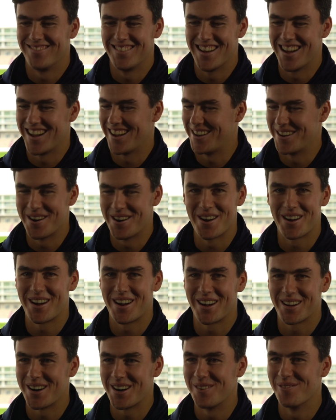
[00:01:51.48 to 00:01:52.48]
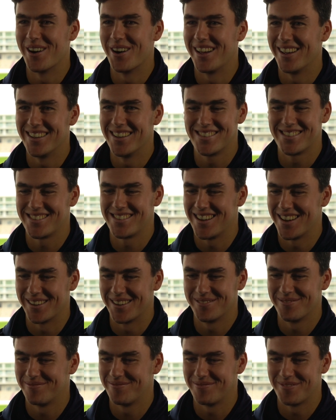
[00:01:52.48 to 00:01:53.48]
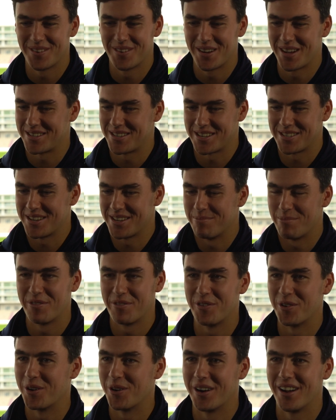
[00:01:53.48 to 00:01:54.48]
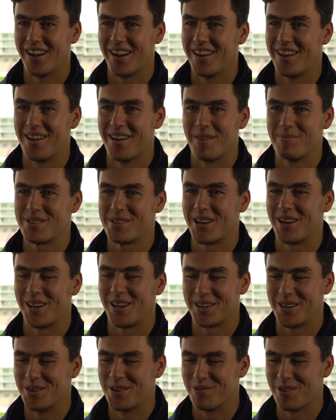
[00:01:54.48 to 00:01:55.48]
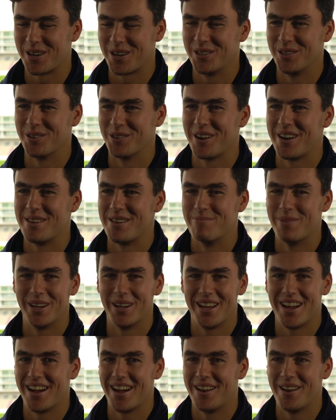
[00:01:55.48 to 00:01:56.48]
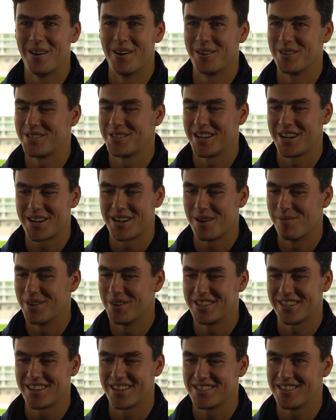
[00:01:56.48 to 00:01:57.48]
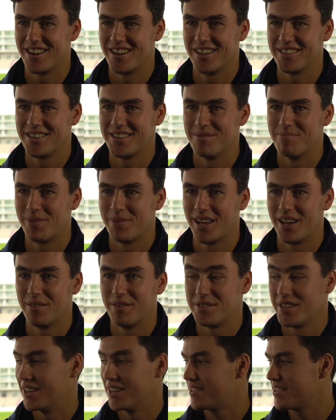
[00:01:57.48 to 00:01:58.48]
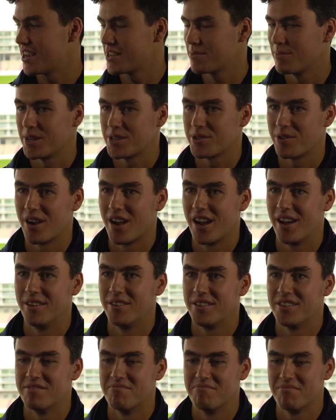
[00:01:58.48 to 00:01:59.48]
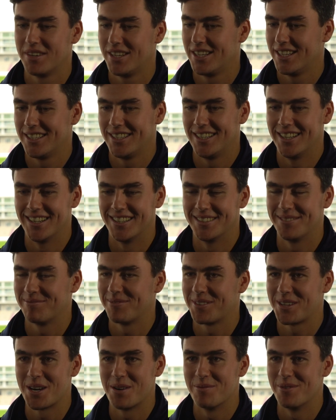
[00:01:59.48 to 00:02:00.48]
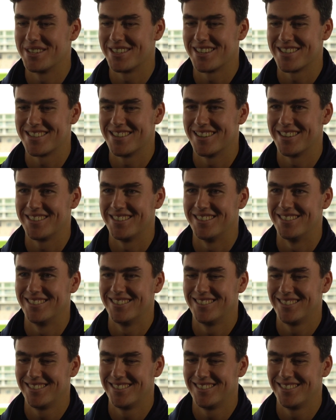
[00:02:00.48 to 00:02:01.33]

Yeah, no, I can't wait. It's, yeah, as I said before, I'm sounding like an old record already, but yeah, no, honestly, I can't wait to get started and play obviously a test match ground and yeah, can't wait to get started.